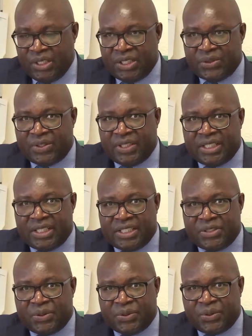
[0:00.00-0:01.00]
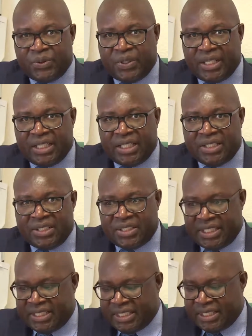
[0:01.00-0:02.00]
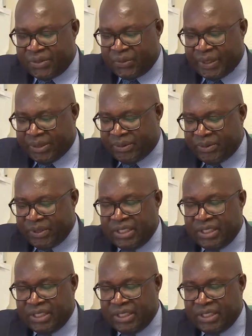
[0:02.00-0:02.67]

so they need to do the English test as well.